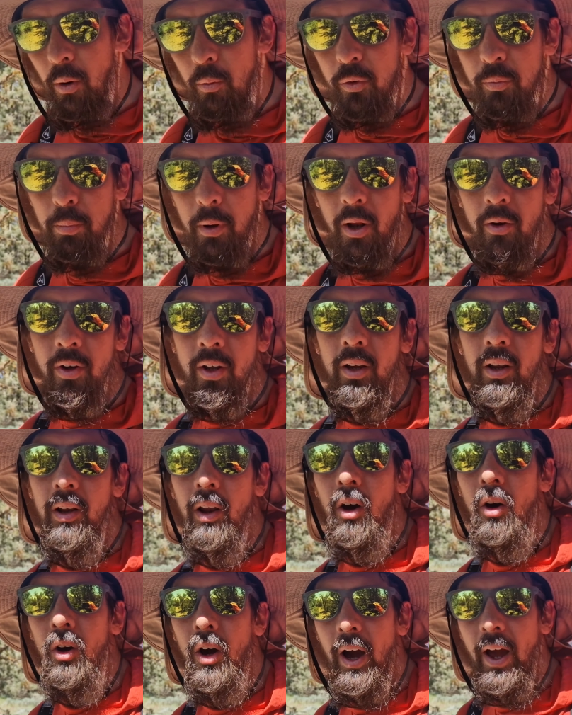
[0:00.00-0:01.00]
I was plodding
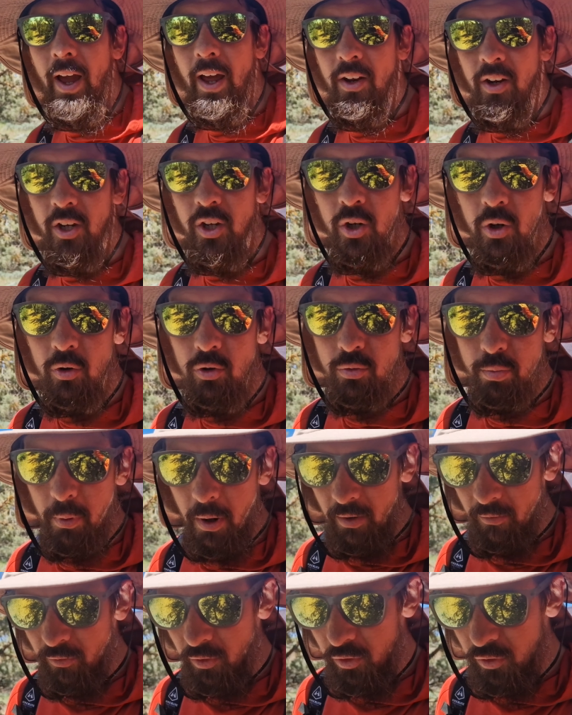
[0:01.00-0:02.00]
along. I had a huge
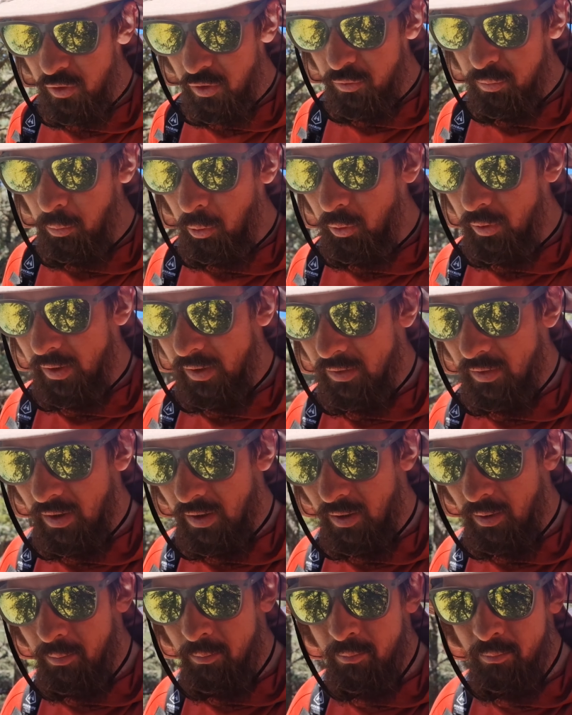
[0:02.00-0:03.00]
breakfast this morning
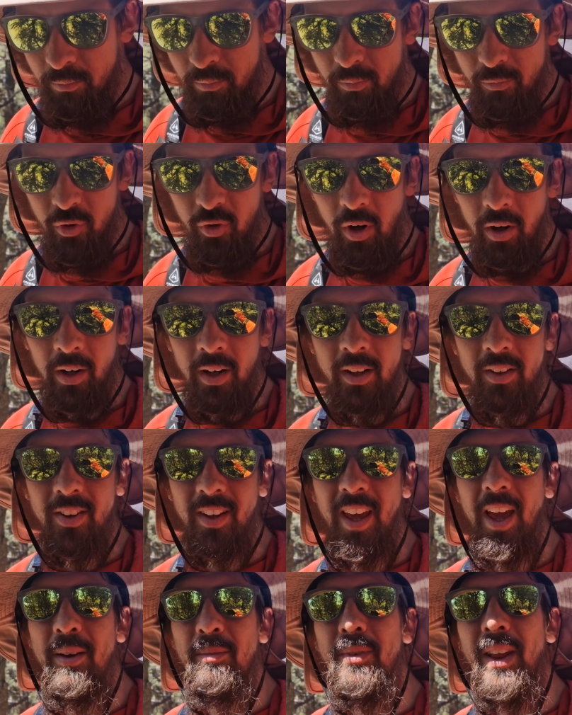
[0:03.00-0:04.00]
that I'm struggling to
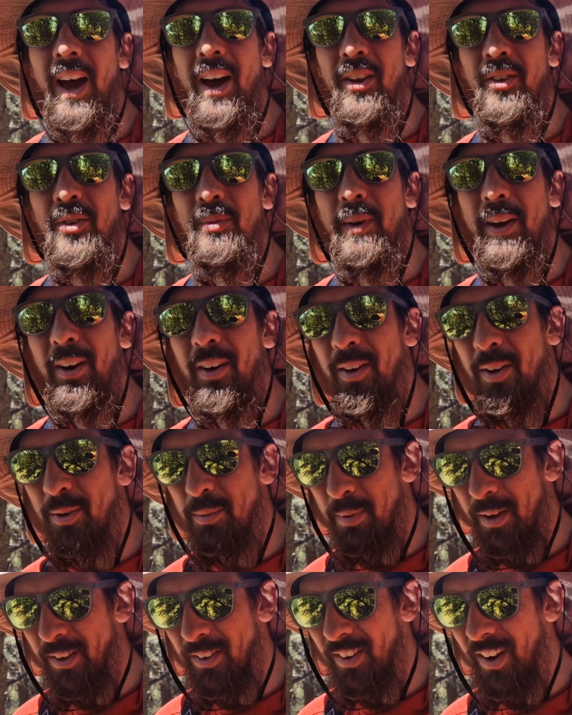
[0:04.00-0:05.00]
keep down, to be
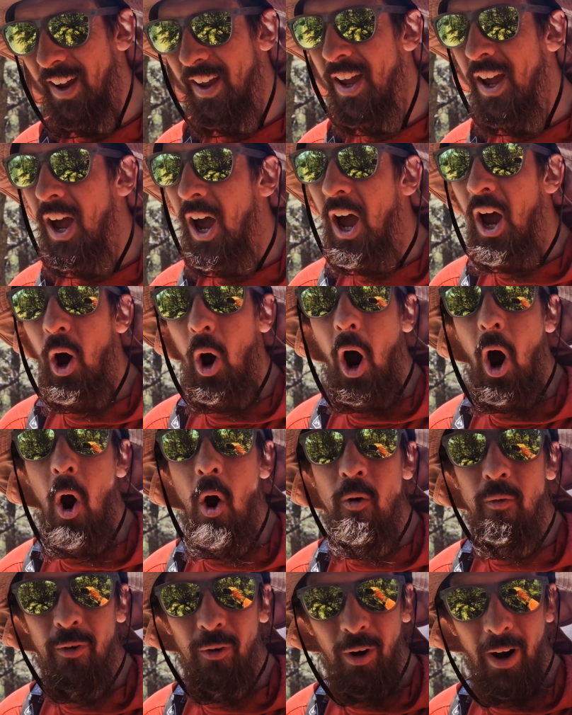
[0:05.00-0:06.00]
honest, because I
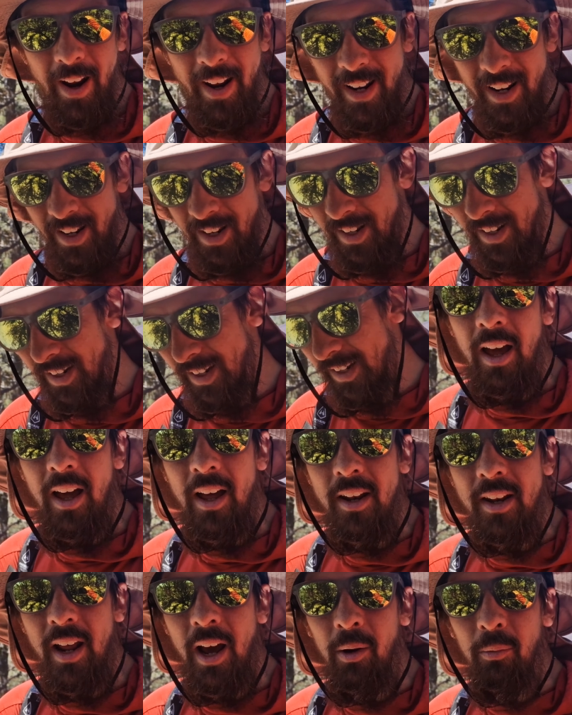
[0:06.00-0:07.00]
overate.
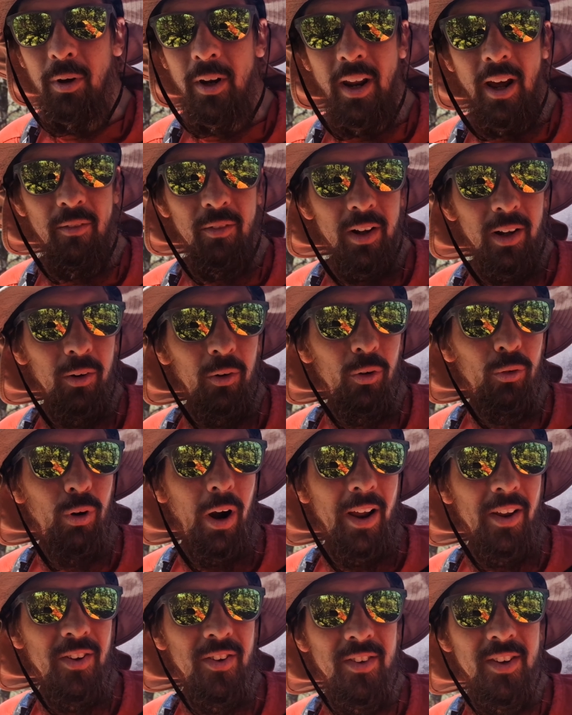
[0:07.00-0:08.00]
Now I'm gonna have a little
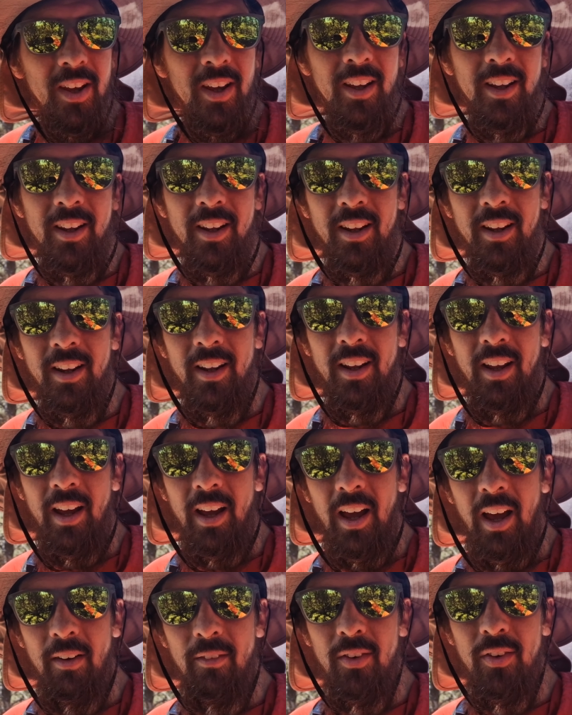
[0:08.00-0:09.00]
rest,
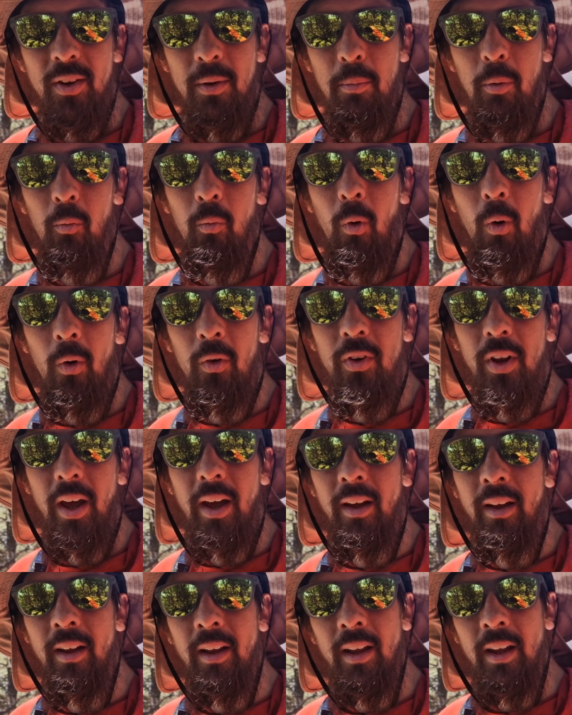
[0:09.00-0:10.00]
have a sip of
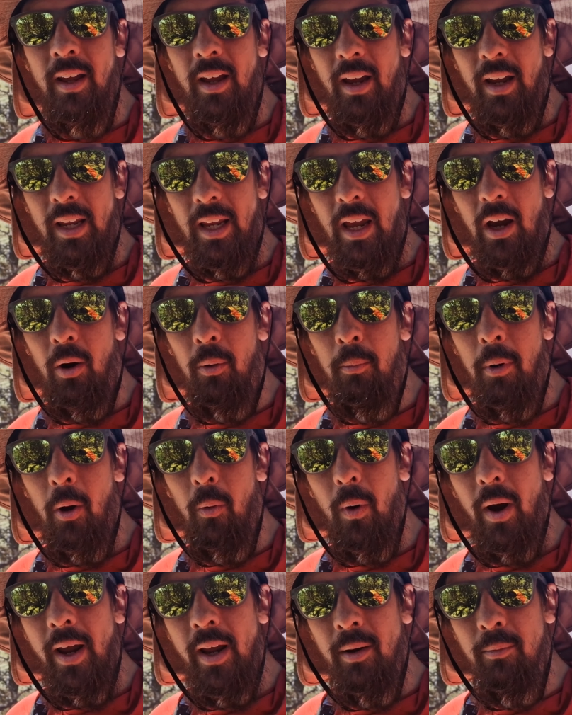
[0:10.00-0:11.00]
water, and get on my
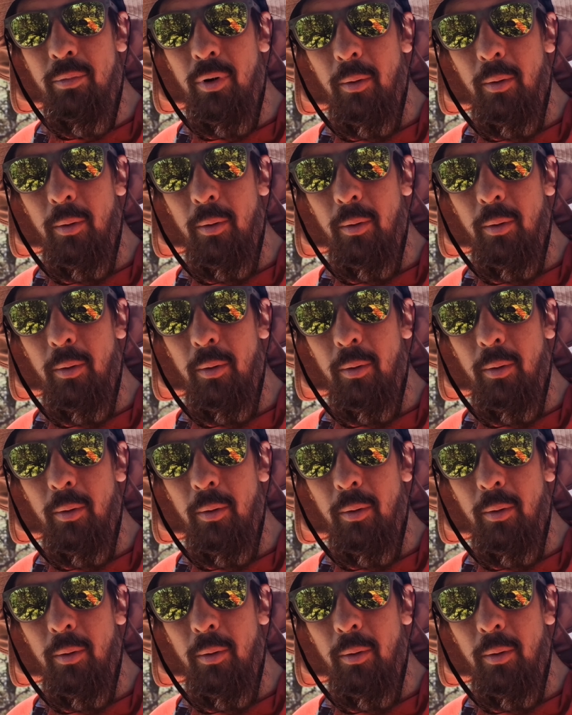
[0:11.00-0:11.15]
way in